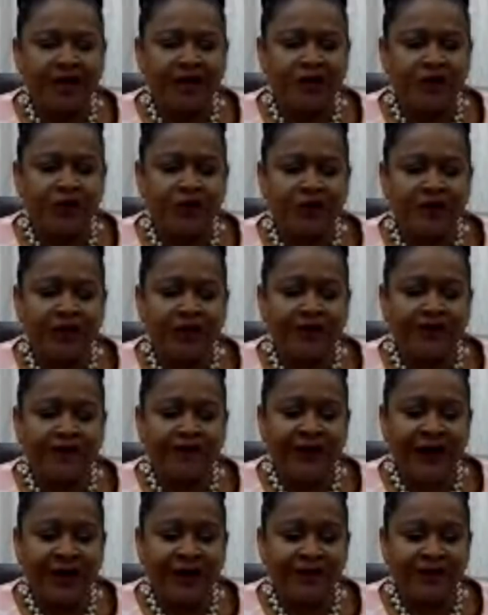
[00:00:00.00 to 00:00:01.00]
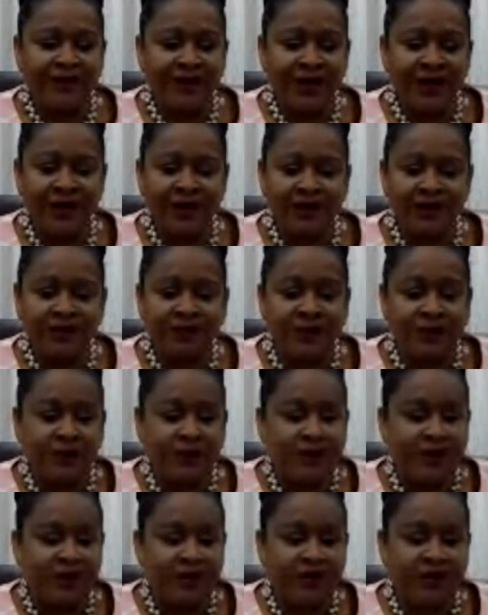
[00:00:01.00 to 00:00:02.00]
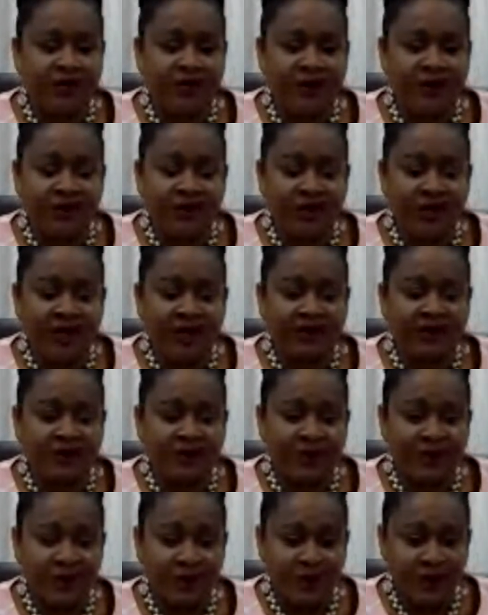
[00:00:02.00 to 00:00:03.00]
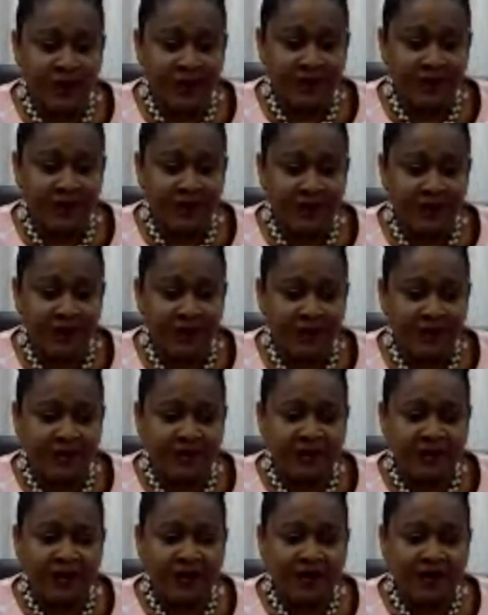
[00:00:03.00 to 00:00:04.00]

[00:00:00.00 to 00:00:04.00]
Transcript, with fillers: you said five years, but we are already experiencing